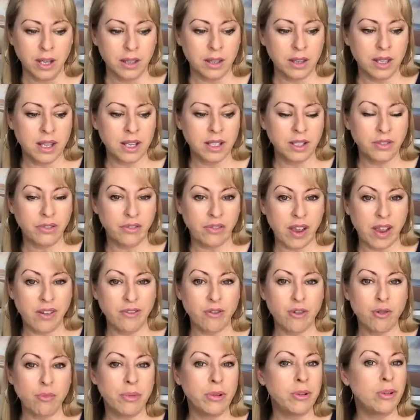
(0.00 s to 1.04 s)
these
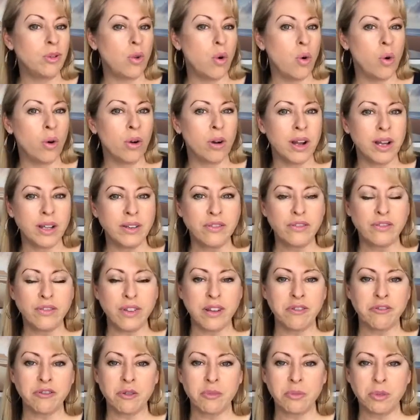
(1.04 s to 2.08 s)
favorable or
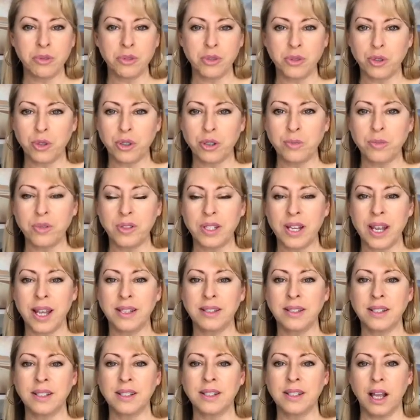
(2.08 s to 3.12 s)
unfavorable
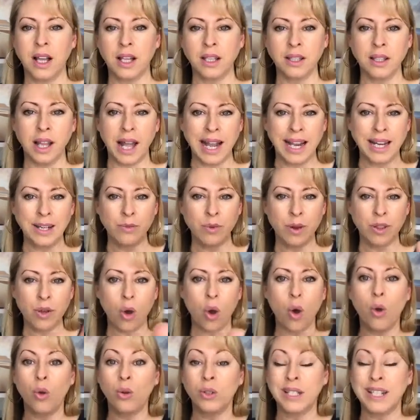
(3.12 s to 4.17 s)
circumstances, align with
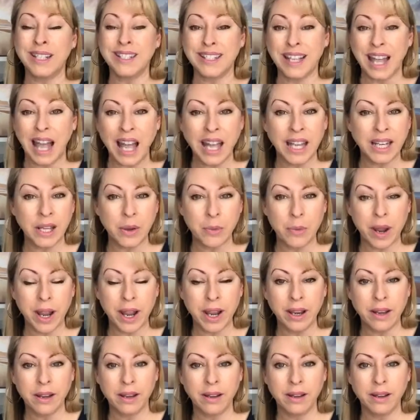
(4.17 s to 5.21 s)
wholeness
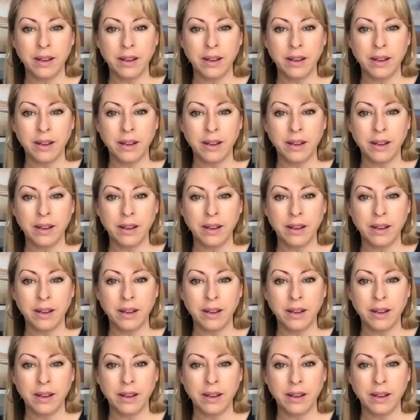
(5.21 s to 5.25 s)
anyway.